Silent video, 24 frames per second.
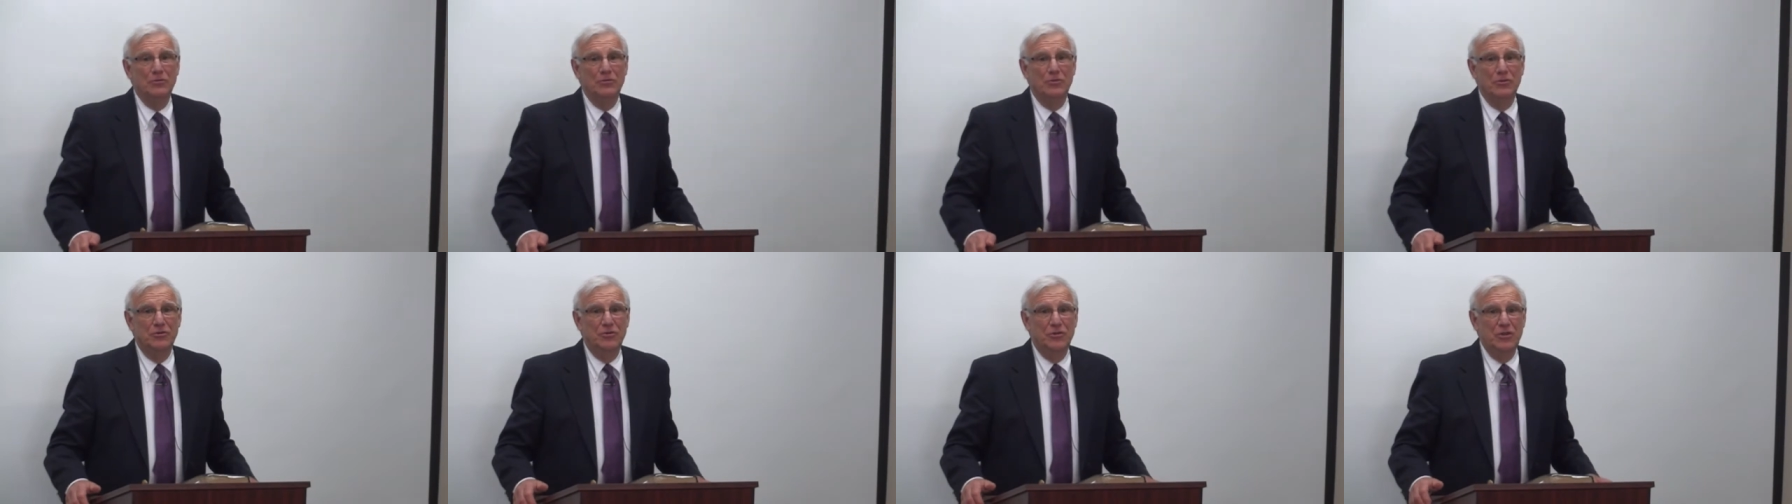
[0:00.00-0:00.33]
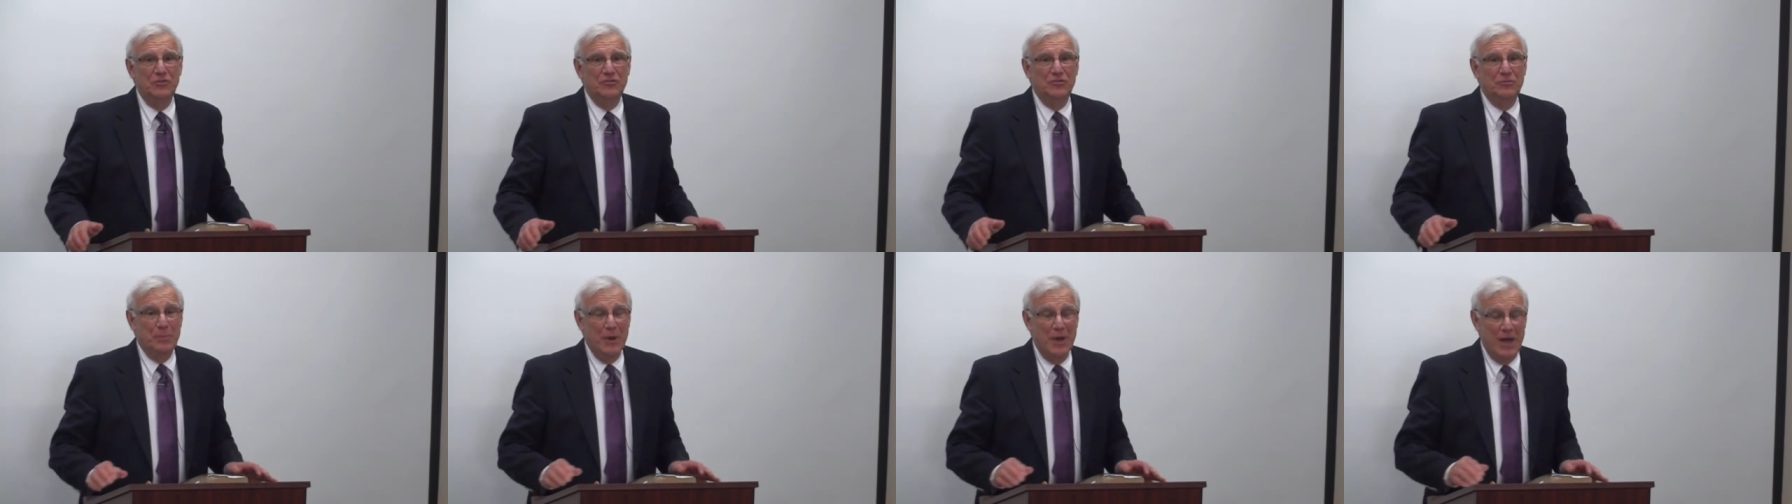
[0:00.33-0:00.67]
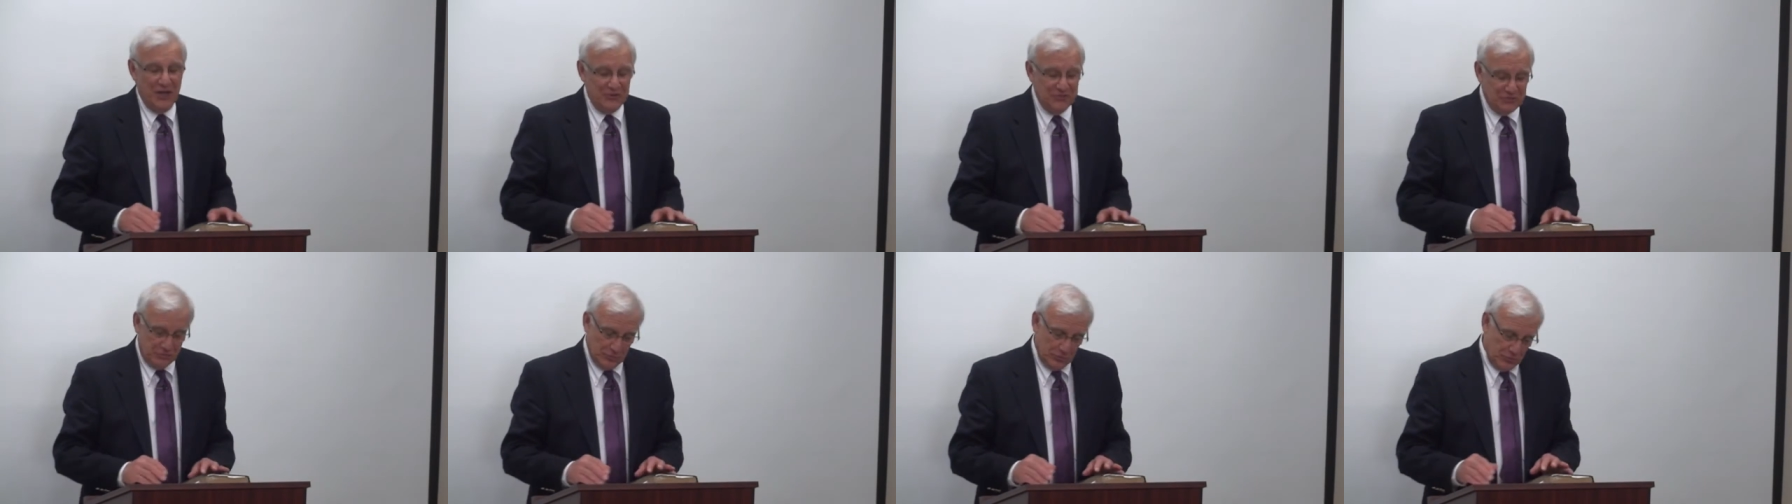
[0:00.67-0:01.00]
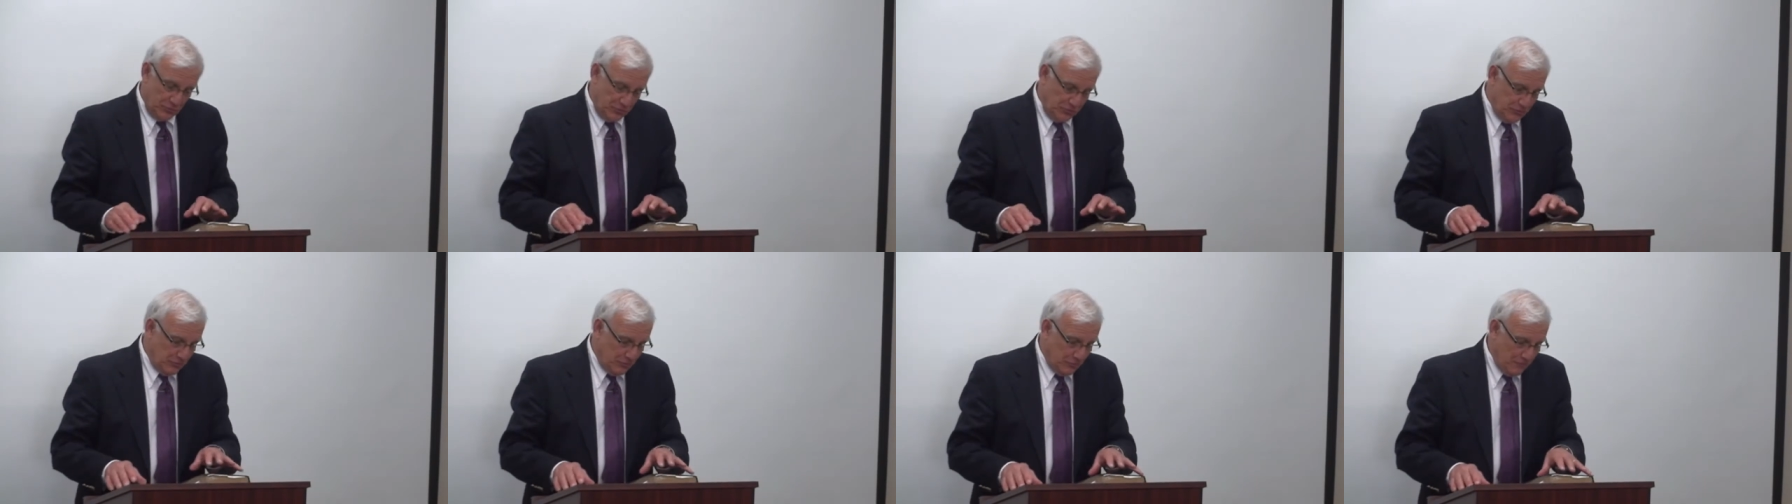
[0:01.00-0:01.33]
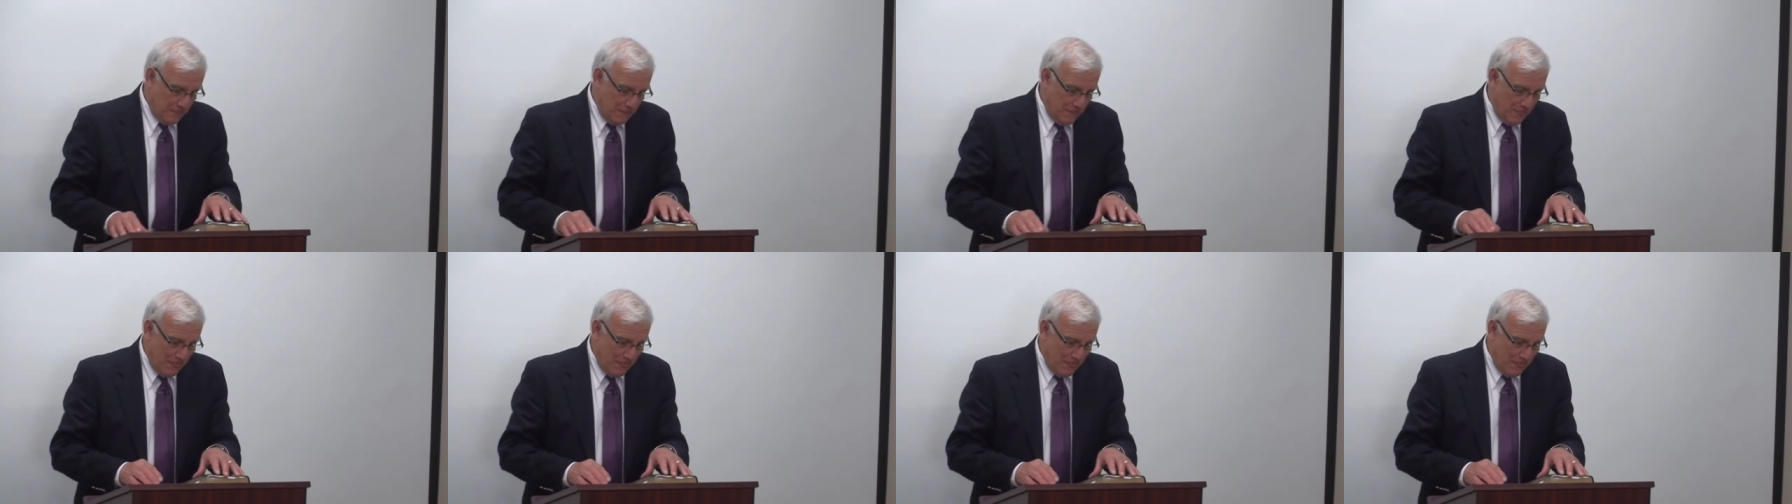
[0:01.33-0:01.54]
to teach pastors.